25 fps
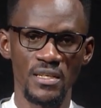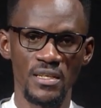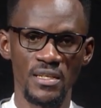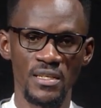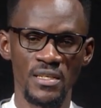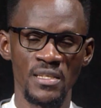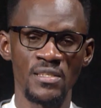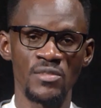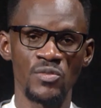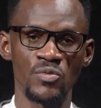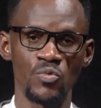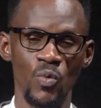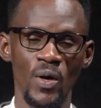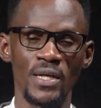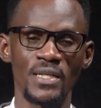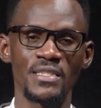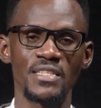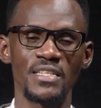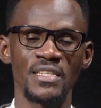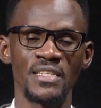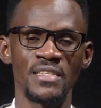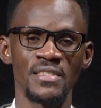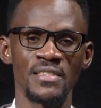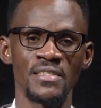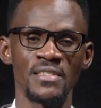is what
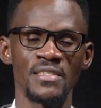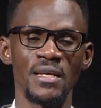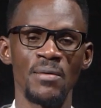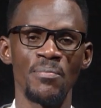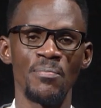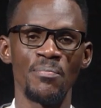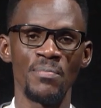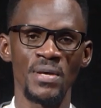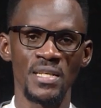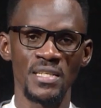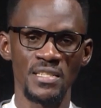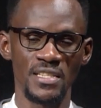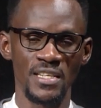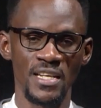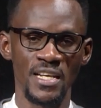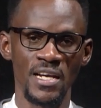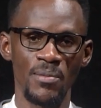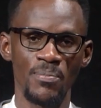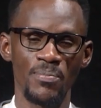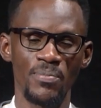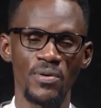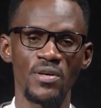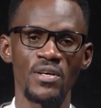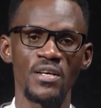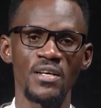is messing up
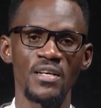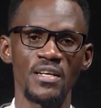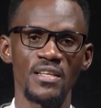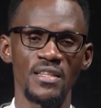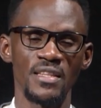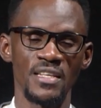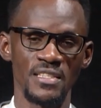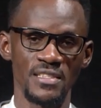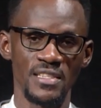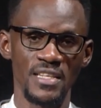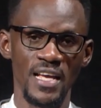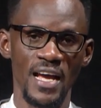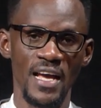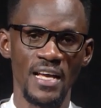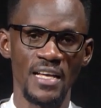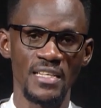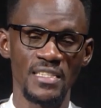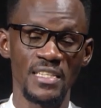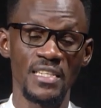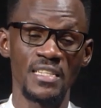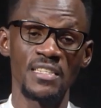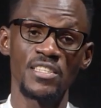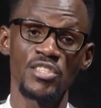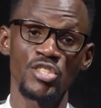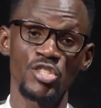these guys.
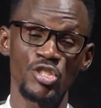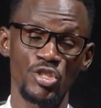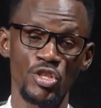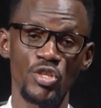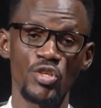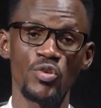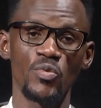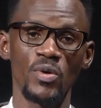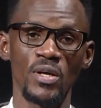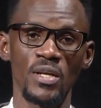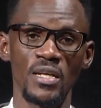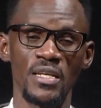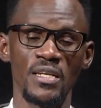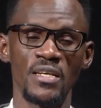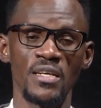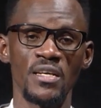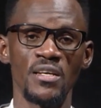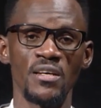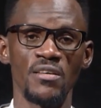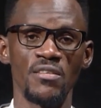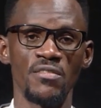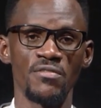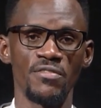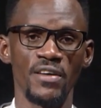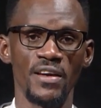And generally,
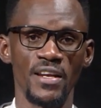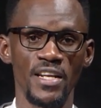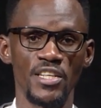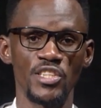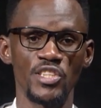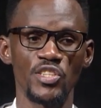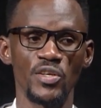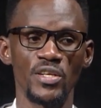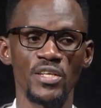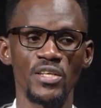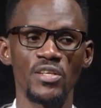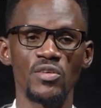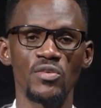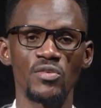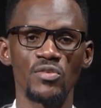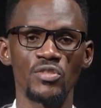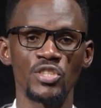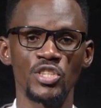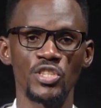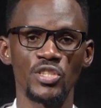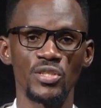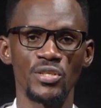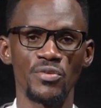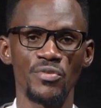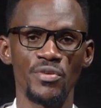financial
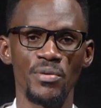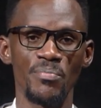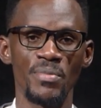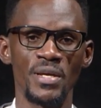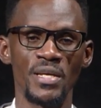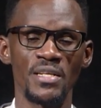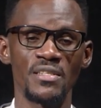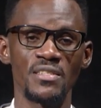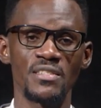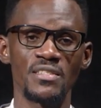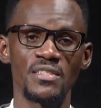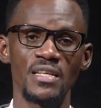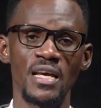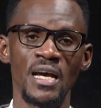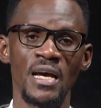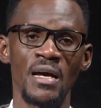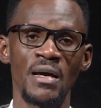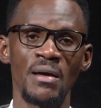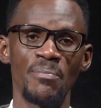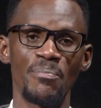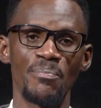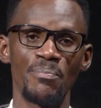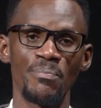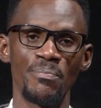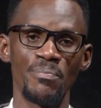inclusion remains
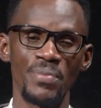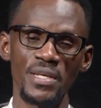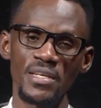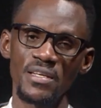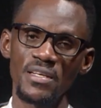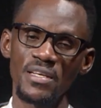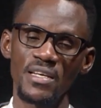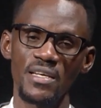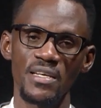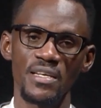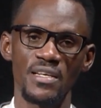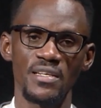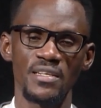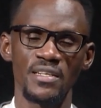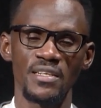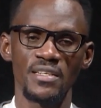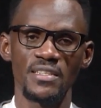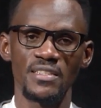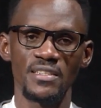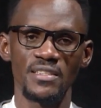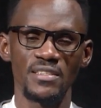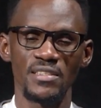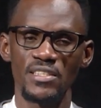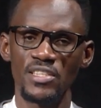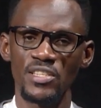a big,
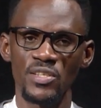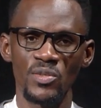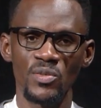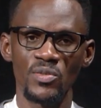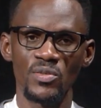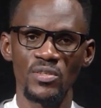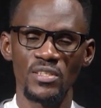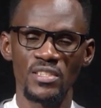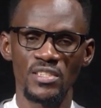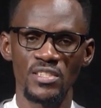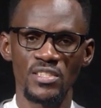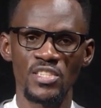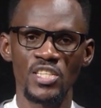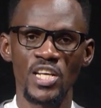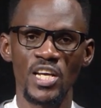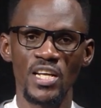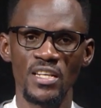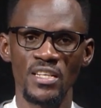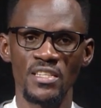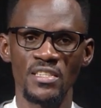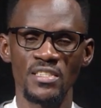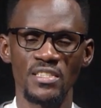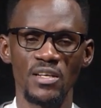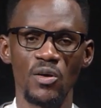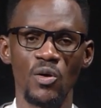you know,
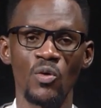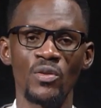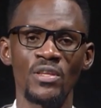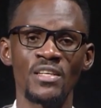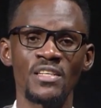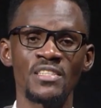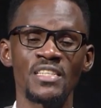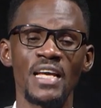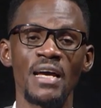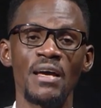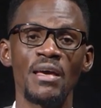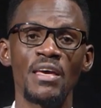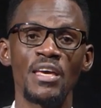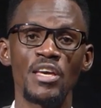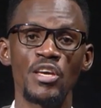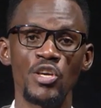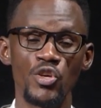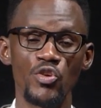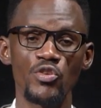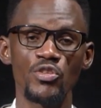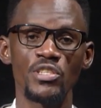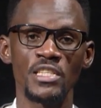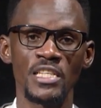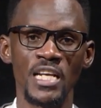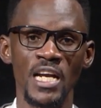challenge, or there's a
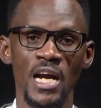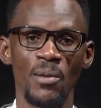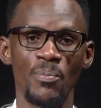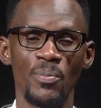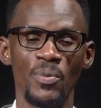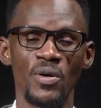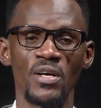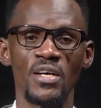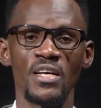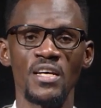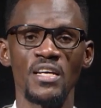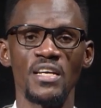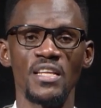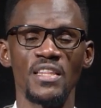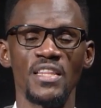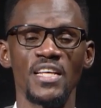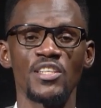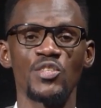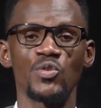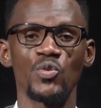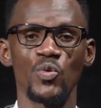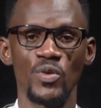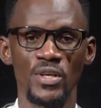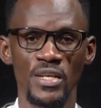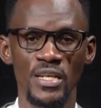huge gap
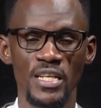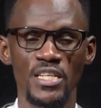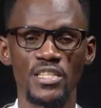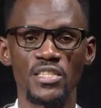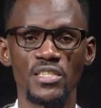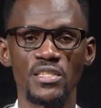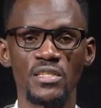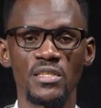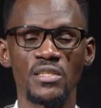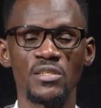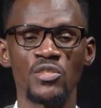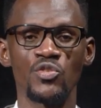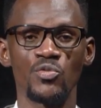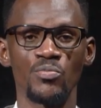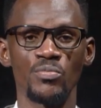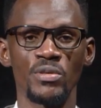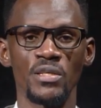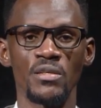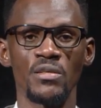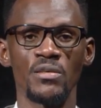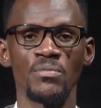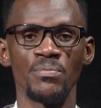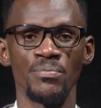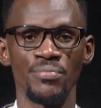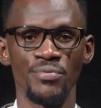that will need to be
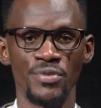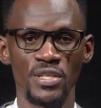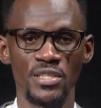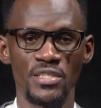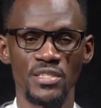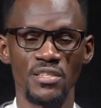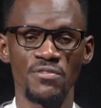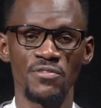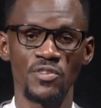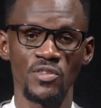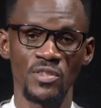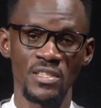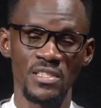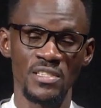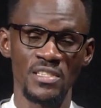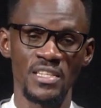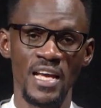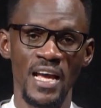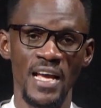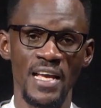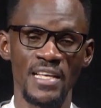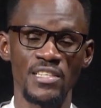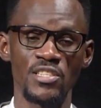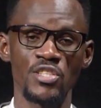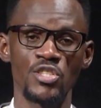bridged for these
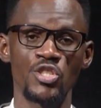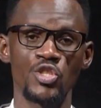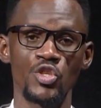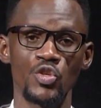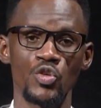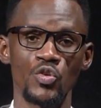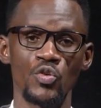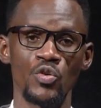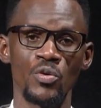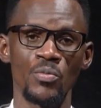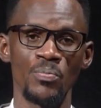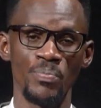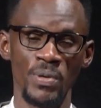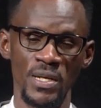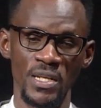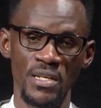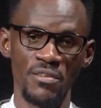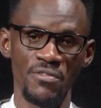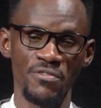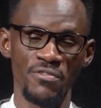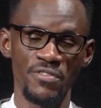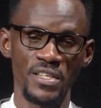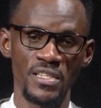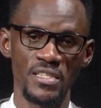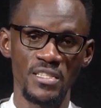guys to
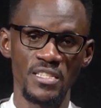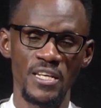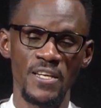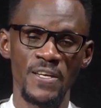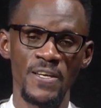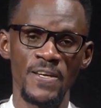benefit.